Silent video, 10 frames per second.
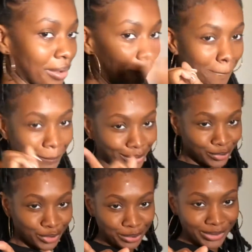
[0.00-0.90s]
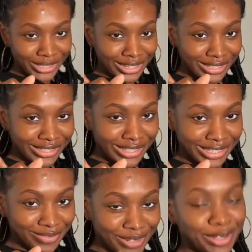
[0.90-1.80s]
Before we get into this
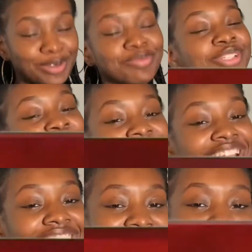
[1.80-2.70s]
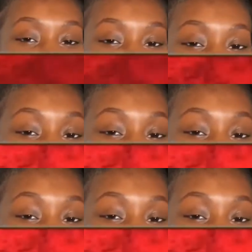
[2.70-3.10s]
video, be sure to like, comment, and